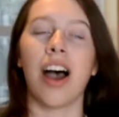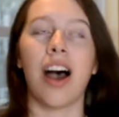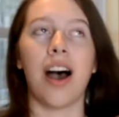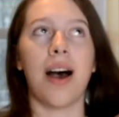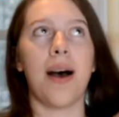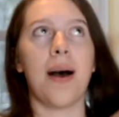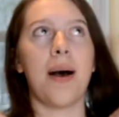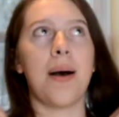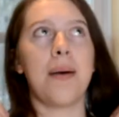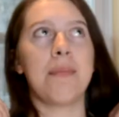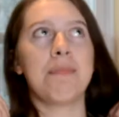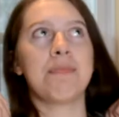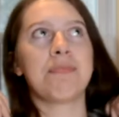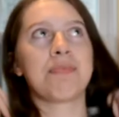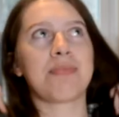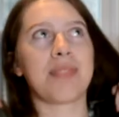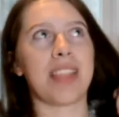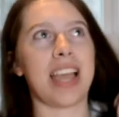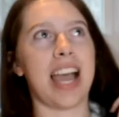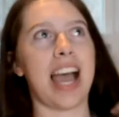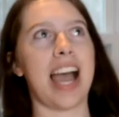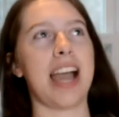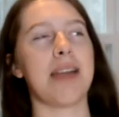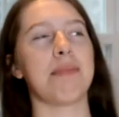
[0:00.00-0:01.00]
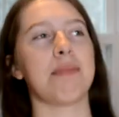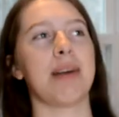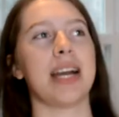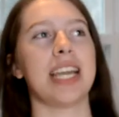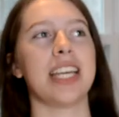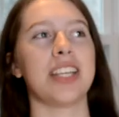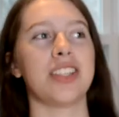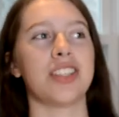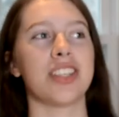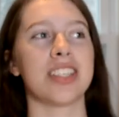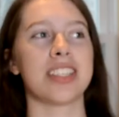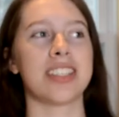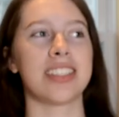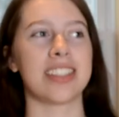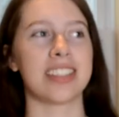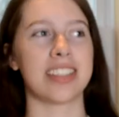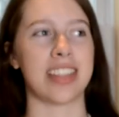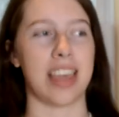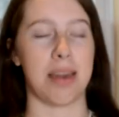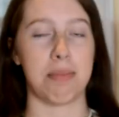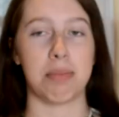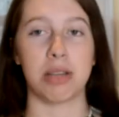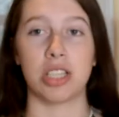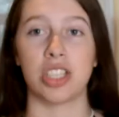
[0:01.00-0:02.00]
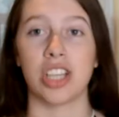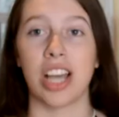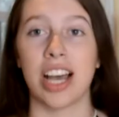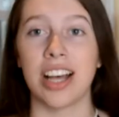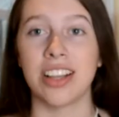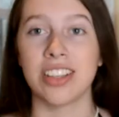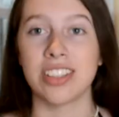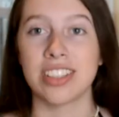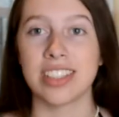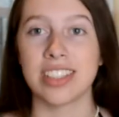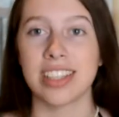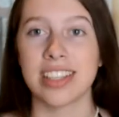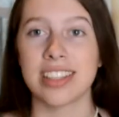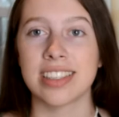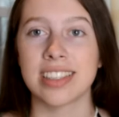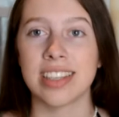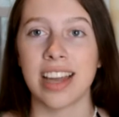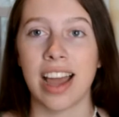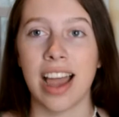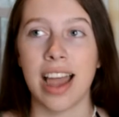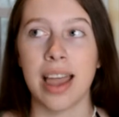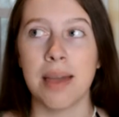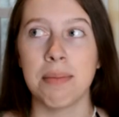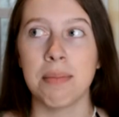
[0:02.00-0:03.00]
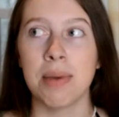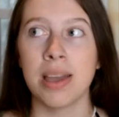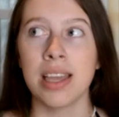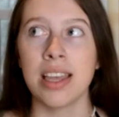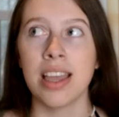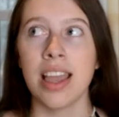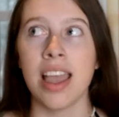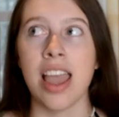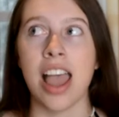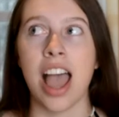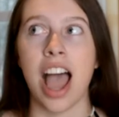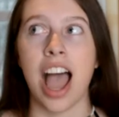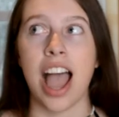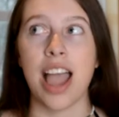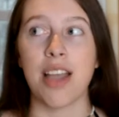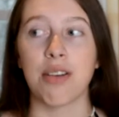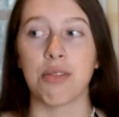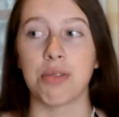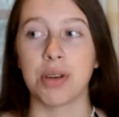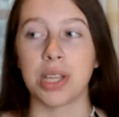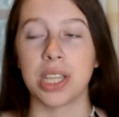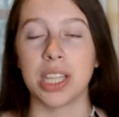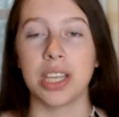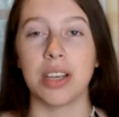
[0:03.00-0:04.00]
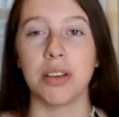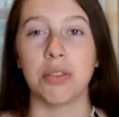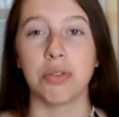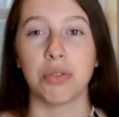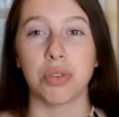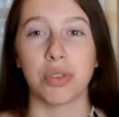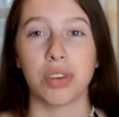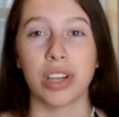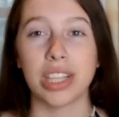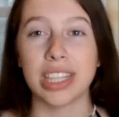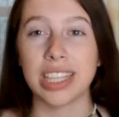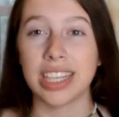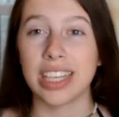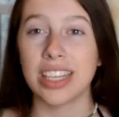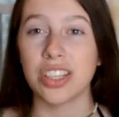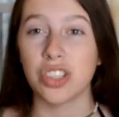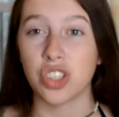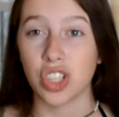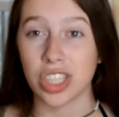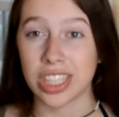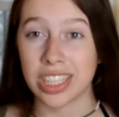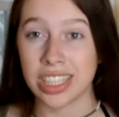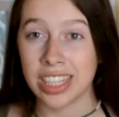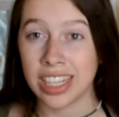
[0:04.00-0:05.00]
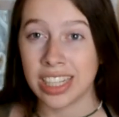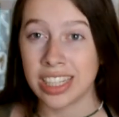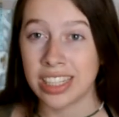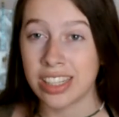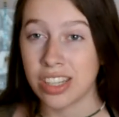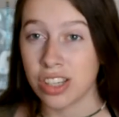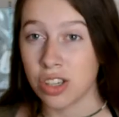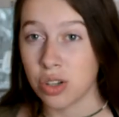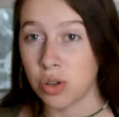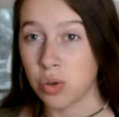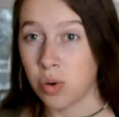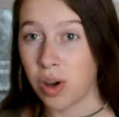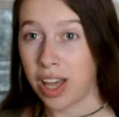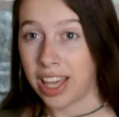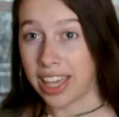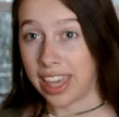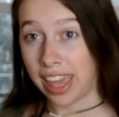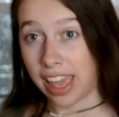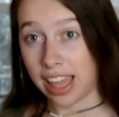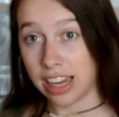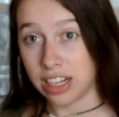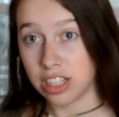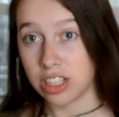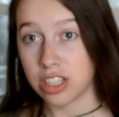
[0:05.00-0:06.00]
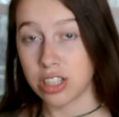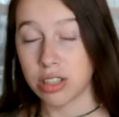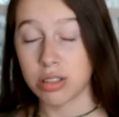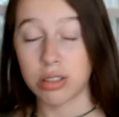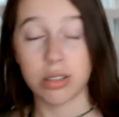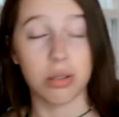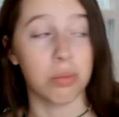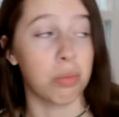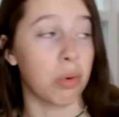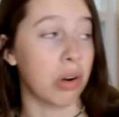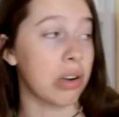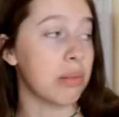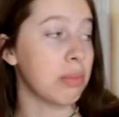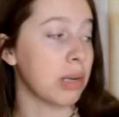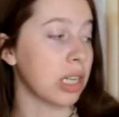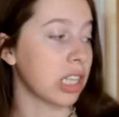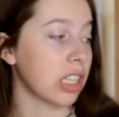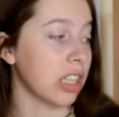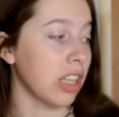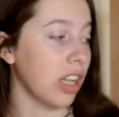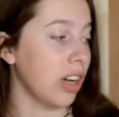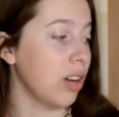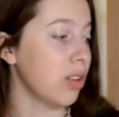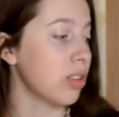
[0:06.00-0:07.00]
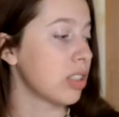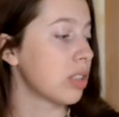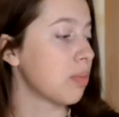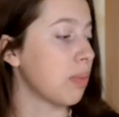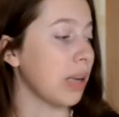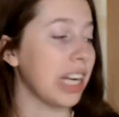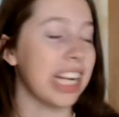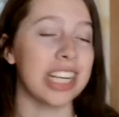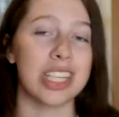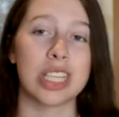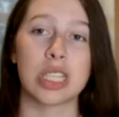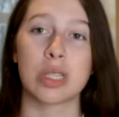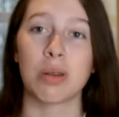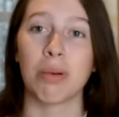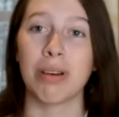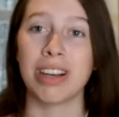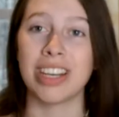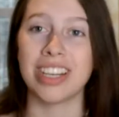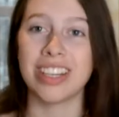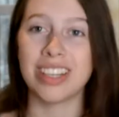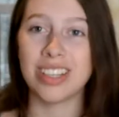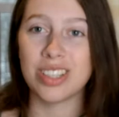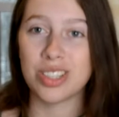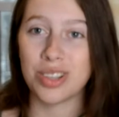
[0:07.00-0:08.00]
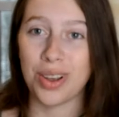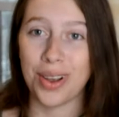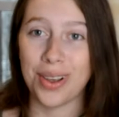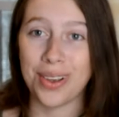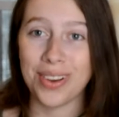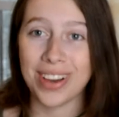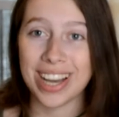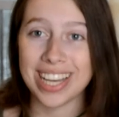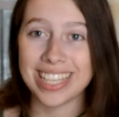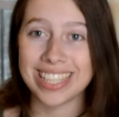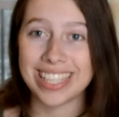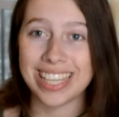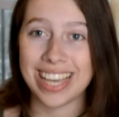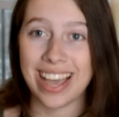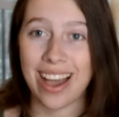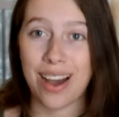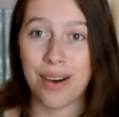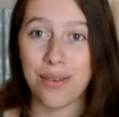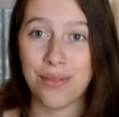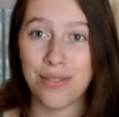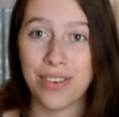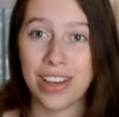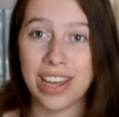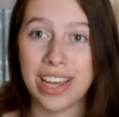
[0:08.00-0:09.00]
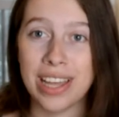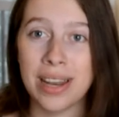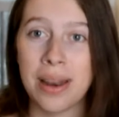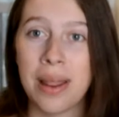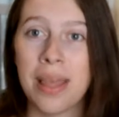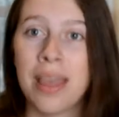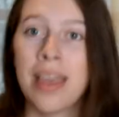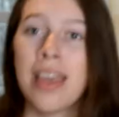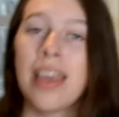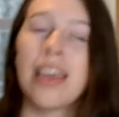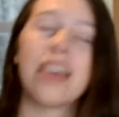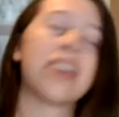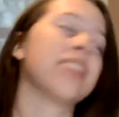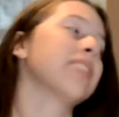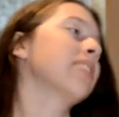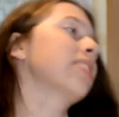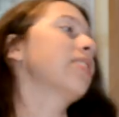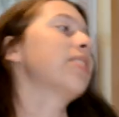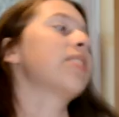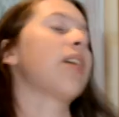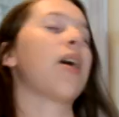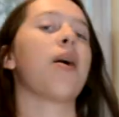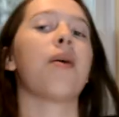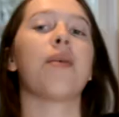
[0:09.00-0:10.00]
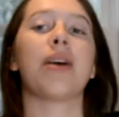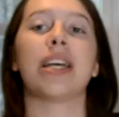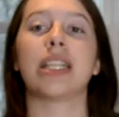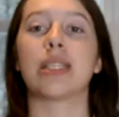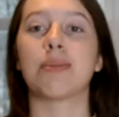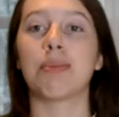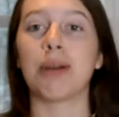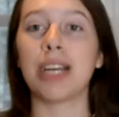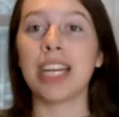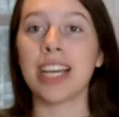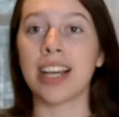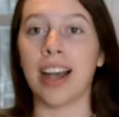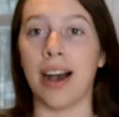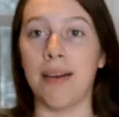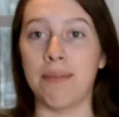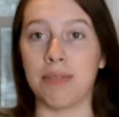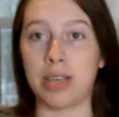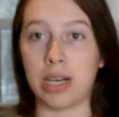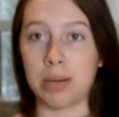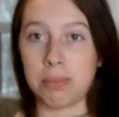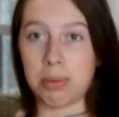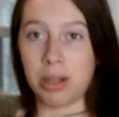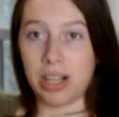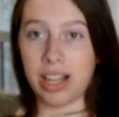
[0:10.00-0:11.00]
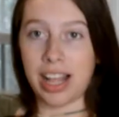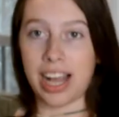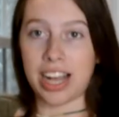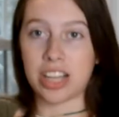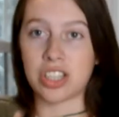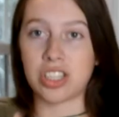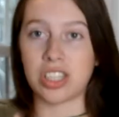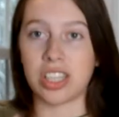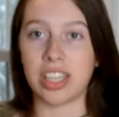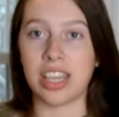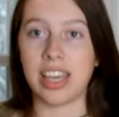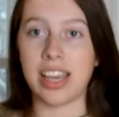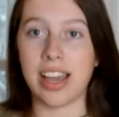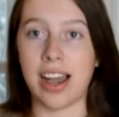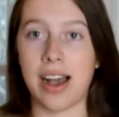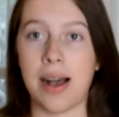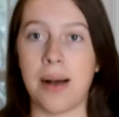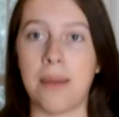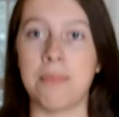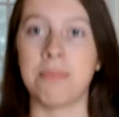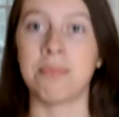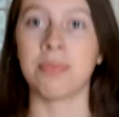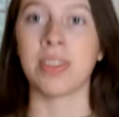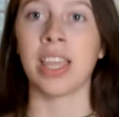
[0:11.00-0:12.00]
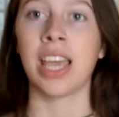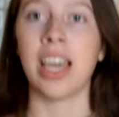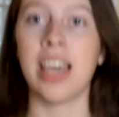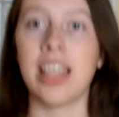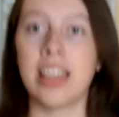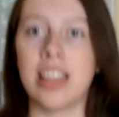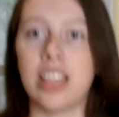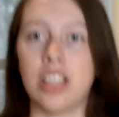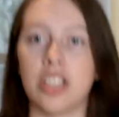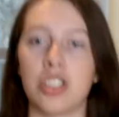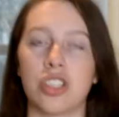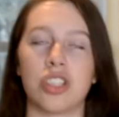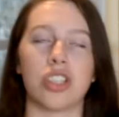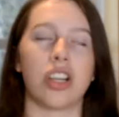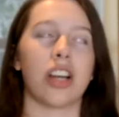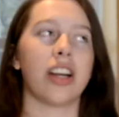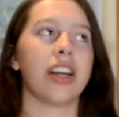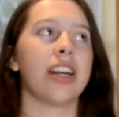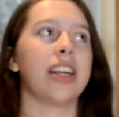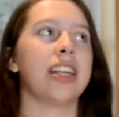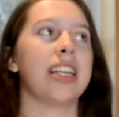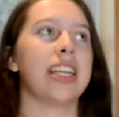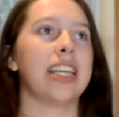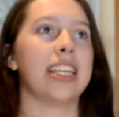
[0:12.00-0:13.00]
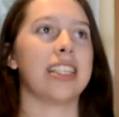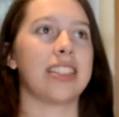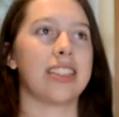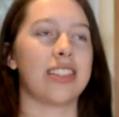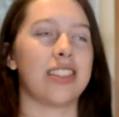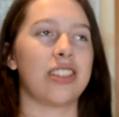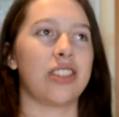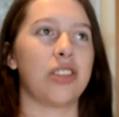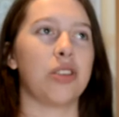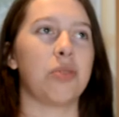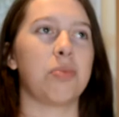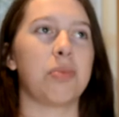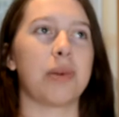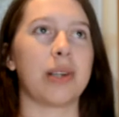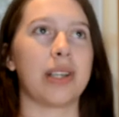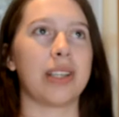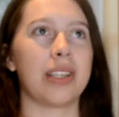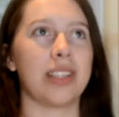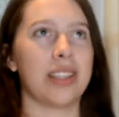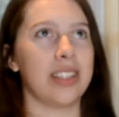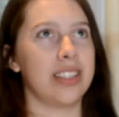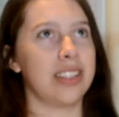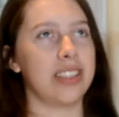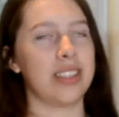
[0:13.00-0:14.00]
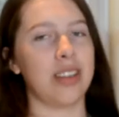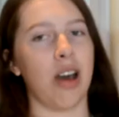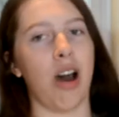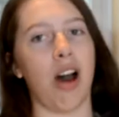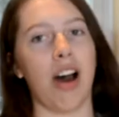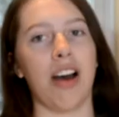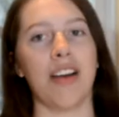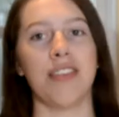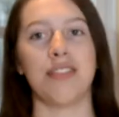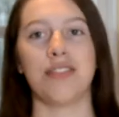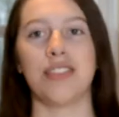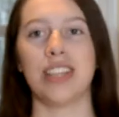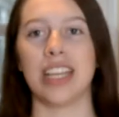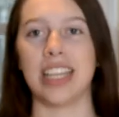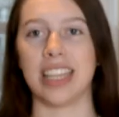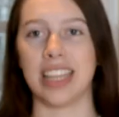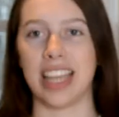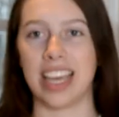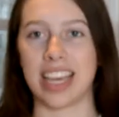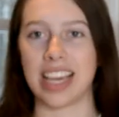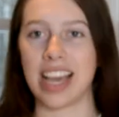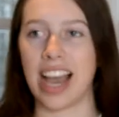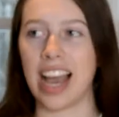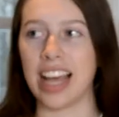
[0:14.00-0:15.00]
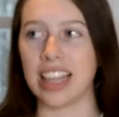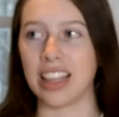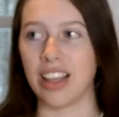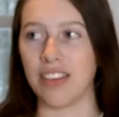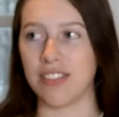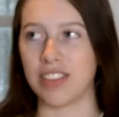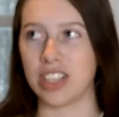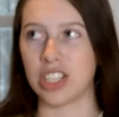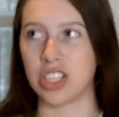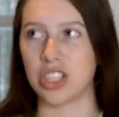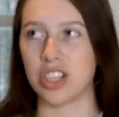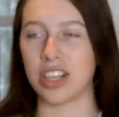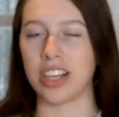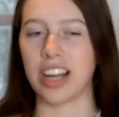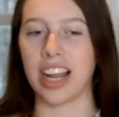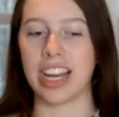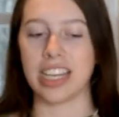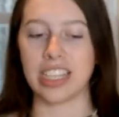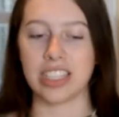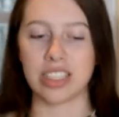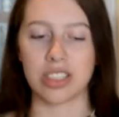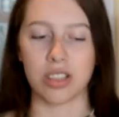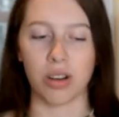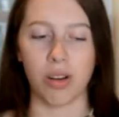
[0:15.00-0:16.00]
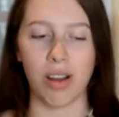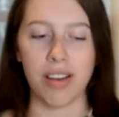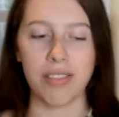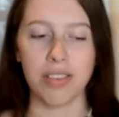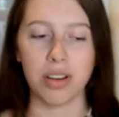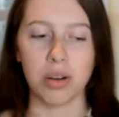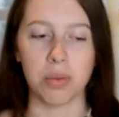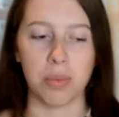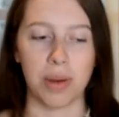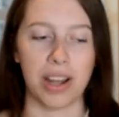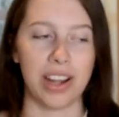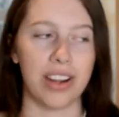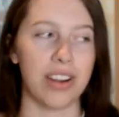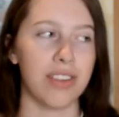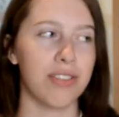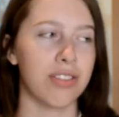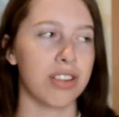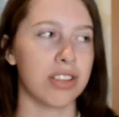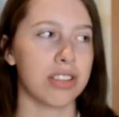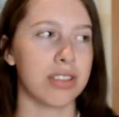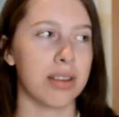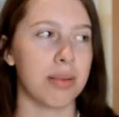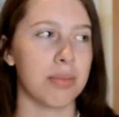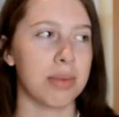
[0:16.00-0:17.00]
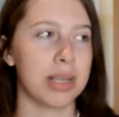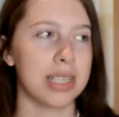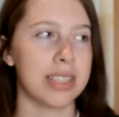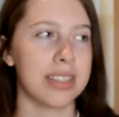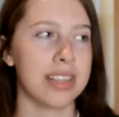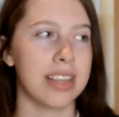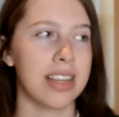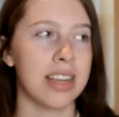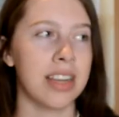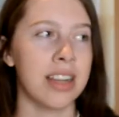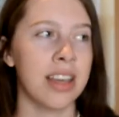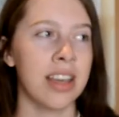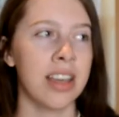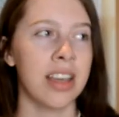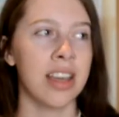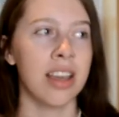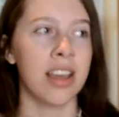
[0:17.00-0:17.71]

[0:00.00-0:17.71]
Um, I might just skip a challenge this time, I really, really just need to get into some warmer clothes, but I just wanted to show you guys the outfit. So it's pretty comfortable actually. Um, this shirt is super soft and like I love this shirt. I just don't ever wear it for some reason.